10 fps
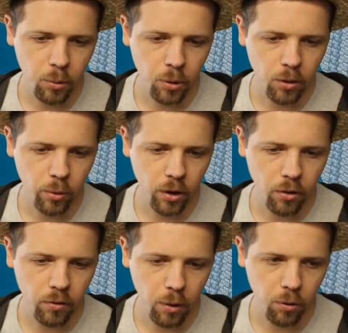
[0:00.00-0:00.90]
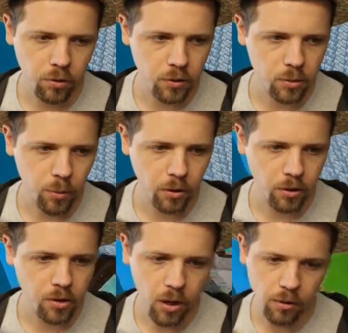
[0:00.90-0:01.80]
anywhere that one of these
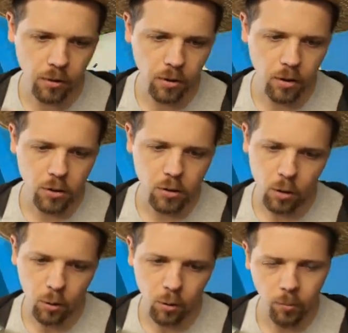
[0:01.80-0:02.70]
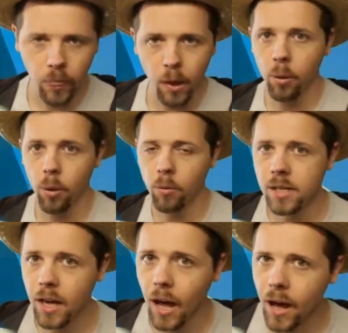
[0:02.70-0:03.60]
markets are. So, pros
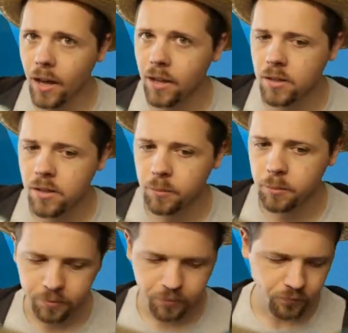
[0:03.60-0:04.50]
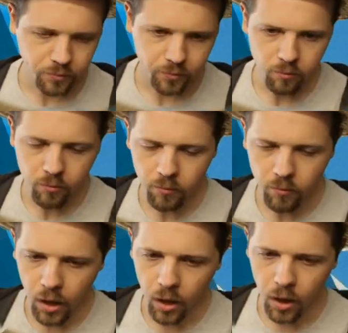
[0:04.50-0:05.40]
and cons.
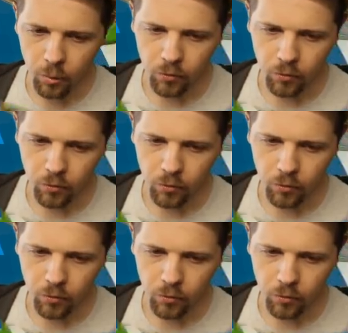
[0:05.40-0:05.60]
Of